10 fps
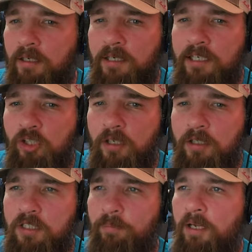He should have
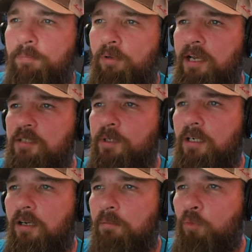used a better plasma
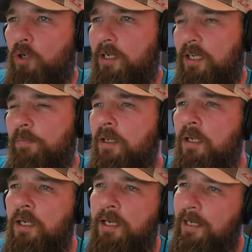cutter, more amped.
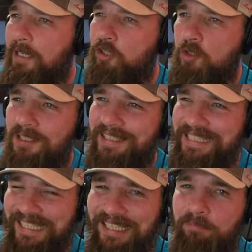He's using
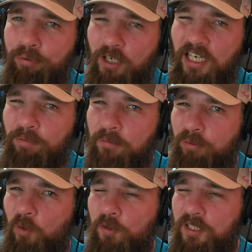the improper
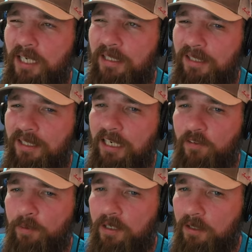pull technique.
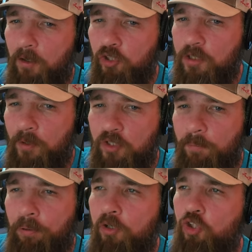Everybody knows you're supposed to
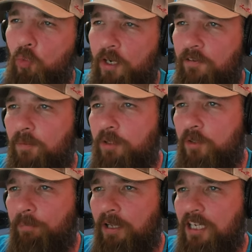push away from you with
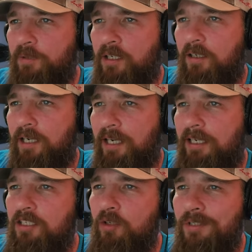the plasma cutter, and
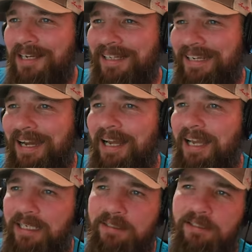he's using a
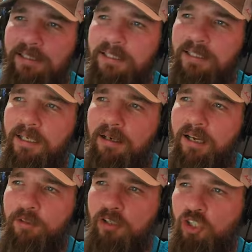guide.
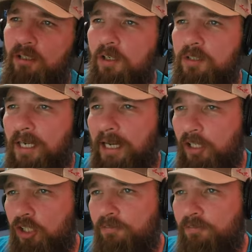You shouldn't use a guide. You should